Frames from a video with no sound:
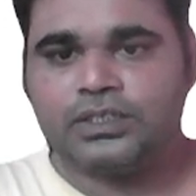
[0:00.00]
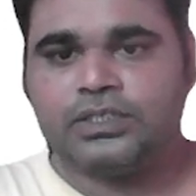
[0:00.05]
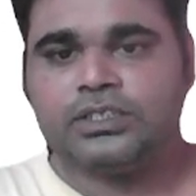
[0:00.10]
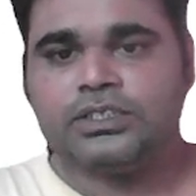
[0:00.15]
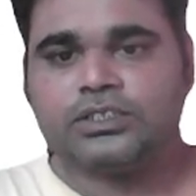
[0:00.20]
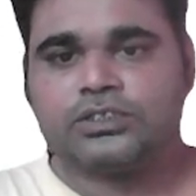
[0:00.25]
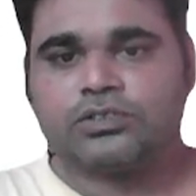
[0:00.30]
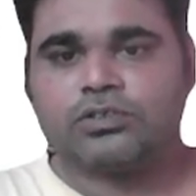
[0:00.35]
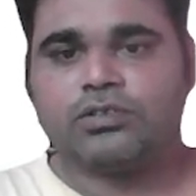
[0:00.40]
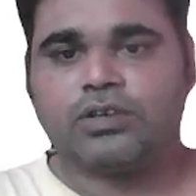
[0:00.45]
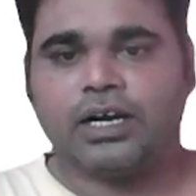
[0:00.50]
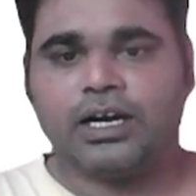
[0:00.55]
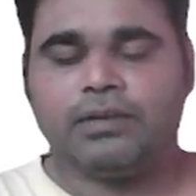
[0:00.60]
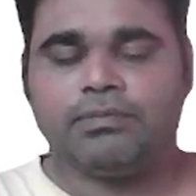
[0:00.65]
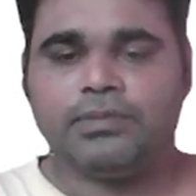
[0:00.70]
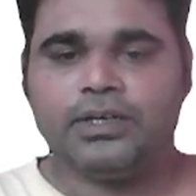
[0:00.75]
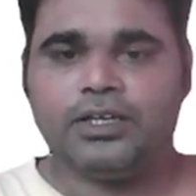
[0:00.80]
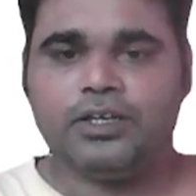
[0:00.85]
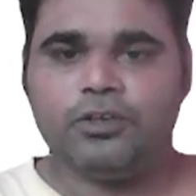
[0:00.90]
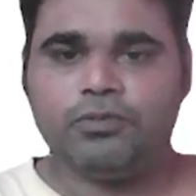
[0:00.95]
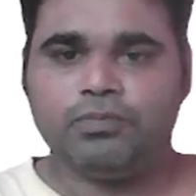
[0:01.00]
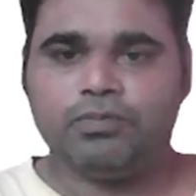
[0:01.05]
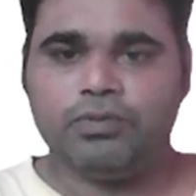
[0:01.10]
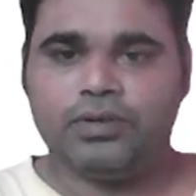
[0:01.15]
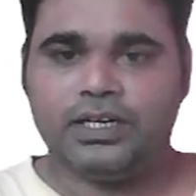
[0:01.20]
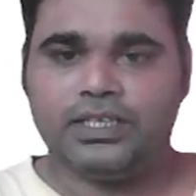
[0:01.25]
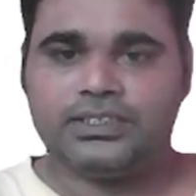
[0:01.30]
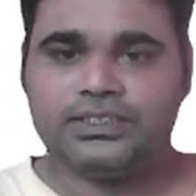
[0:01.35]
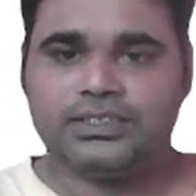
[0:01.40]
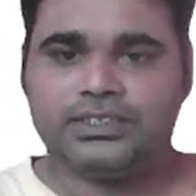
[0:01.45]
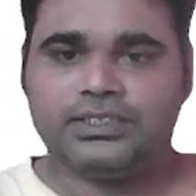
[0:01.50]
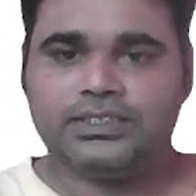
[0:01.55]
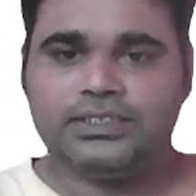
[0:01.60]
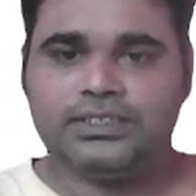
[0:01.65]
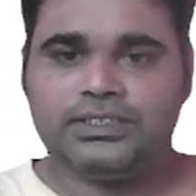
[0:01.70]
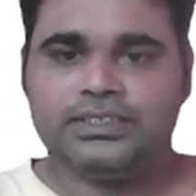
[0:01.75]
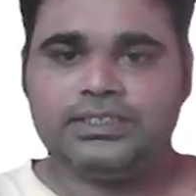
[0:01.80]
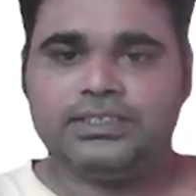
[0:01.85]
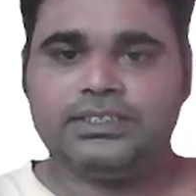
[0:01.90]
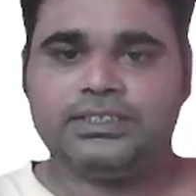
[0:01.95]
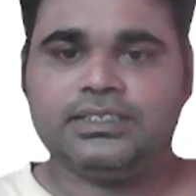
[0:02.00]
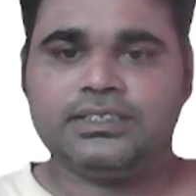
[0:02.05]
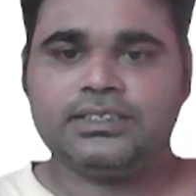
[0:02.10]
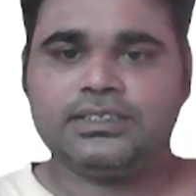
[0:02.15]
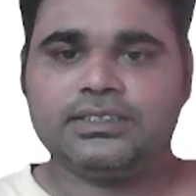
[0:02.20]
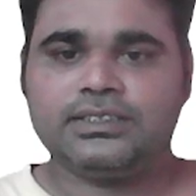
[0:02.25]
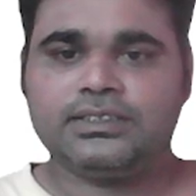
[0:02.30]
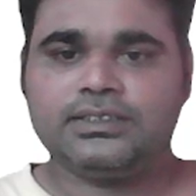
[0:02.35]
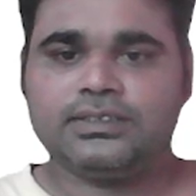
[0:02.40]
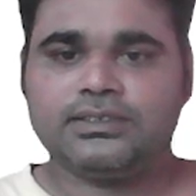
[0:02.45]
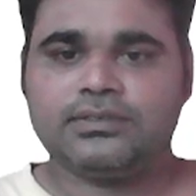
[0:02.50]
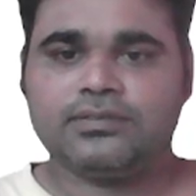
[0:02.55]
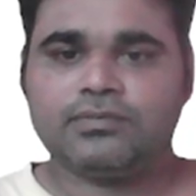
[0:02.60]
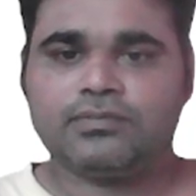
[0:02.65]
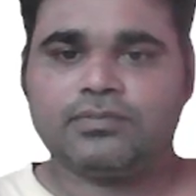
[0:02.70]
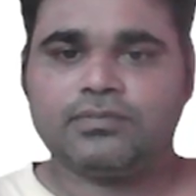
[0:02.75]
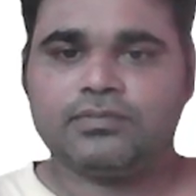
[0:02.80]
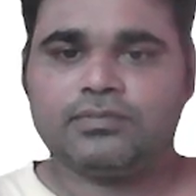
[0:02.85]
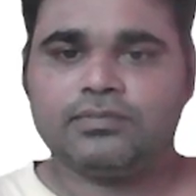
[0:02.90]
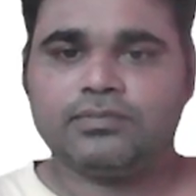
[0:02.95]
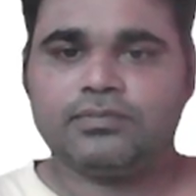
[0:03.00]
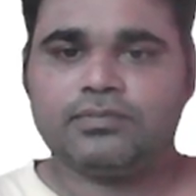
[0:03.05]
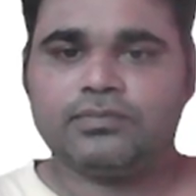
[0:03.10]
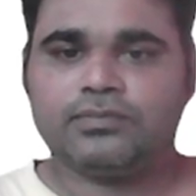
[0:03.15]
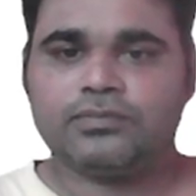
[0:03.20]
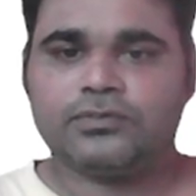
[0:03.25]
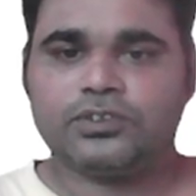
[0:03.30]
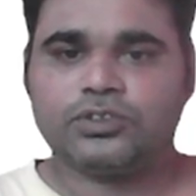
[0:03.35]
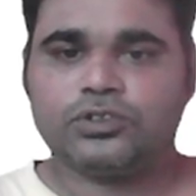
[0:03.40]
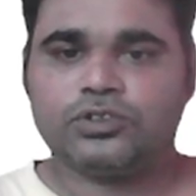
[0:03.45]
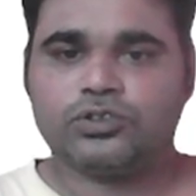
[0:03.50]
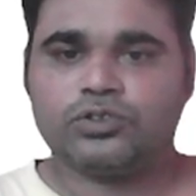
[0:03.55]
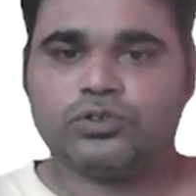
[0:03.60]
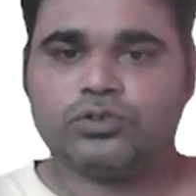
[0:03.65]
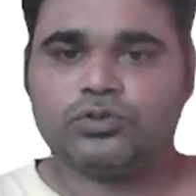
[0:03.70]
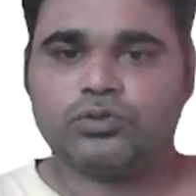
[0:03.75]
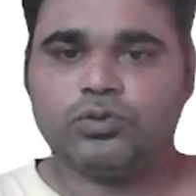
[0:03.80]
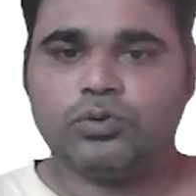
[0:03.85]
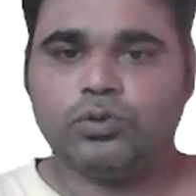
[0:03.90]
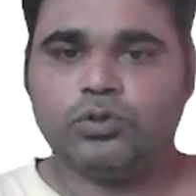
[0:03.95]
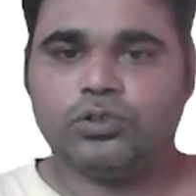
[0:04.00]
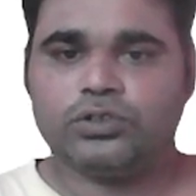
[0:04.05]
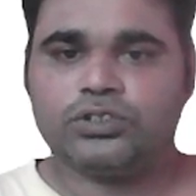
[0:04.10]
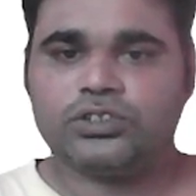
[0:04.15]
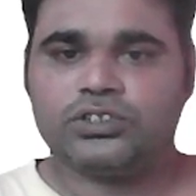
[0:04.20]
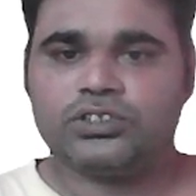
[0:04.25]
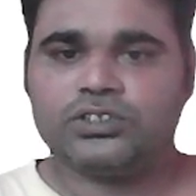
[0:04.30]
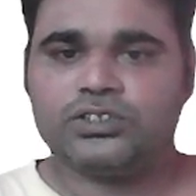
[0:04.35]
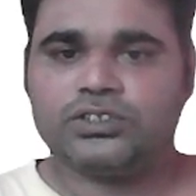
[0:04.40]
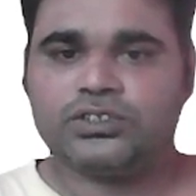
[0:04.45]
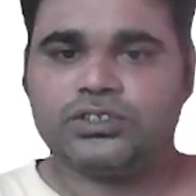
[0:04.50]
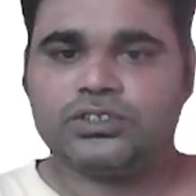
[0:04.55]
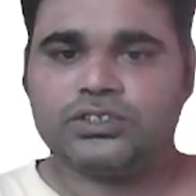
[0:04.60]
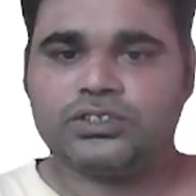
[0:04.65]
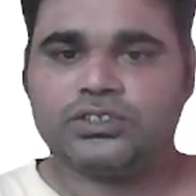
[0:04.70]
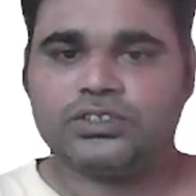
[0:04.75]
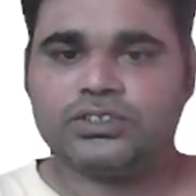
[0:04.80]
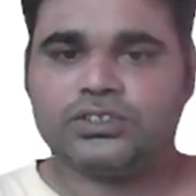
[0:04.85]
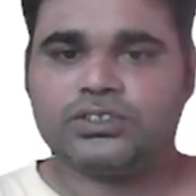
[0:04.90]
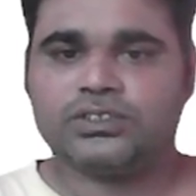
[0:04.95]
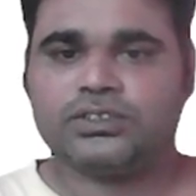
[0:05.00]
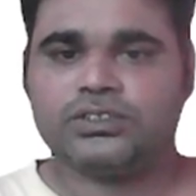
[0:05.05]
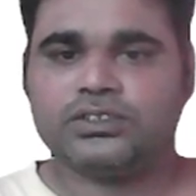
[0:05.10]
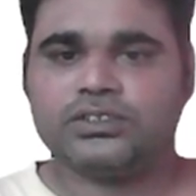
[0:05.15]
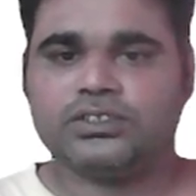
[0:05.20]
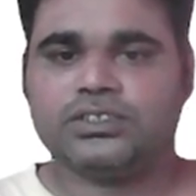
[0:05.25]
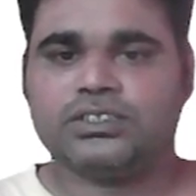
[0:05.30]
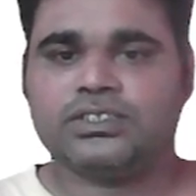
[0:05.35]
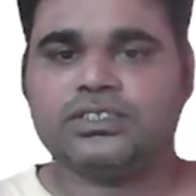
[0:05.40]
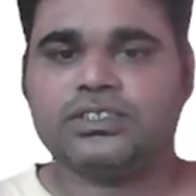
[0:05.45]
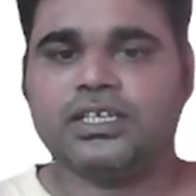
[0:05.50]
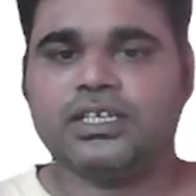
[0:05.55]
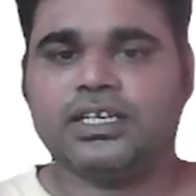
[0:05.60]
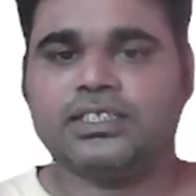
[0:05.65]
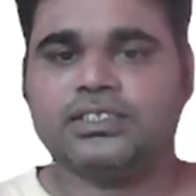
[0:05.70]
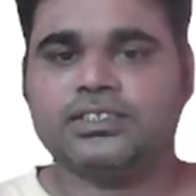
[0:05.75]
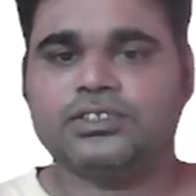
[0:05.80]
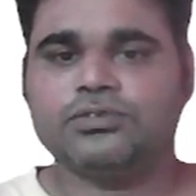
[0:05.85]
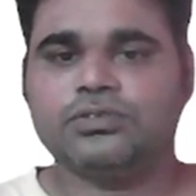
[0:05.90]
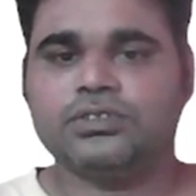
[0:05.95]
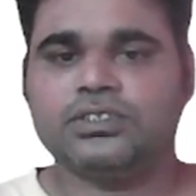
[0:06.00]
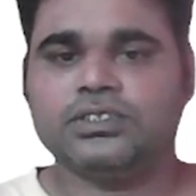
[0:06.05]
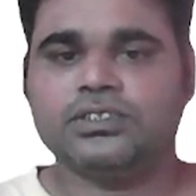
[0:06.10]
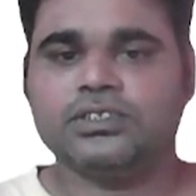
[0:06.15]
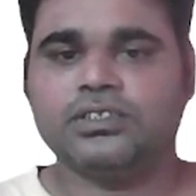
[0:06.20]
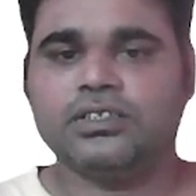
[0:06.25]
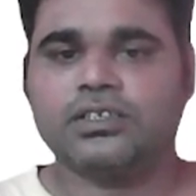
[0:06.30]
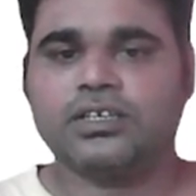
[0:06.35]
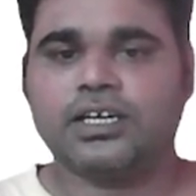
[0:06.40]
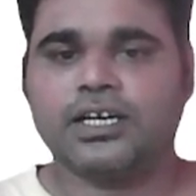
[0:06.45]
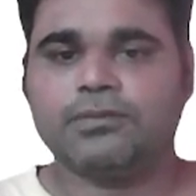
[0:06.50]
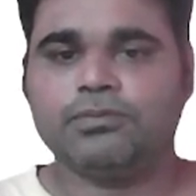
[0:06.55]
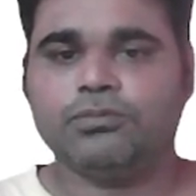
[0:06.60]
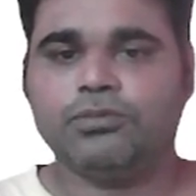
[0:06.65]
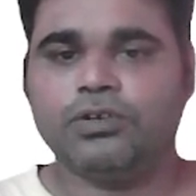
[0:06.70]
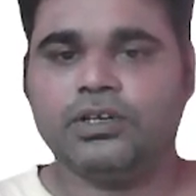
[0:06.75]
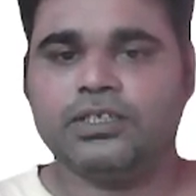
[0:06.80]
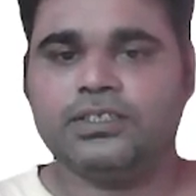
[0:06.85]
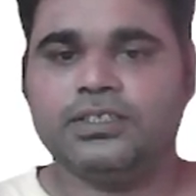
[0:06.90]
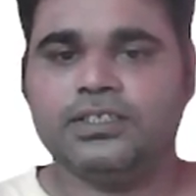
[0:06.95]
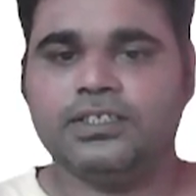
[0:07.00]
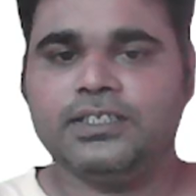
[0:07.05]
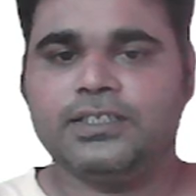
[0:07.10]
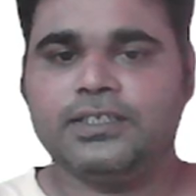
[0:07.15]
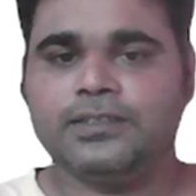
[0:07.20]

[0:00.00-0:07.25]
So the amyloplast, it stores the starch, which is the carbohydrate.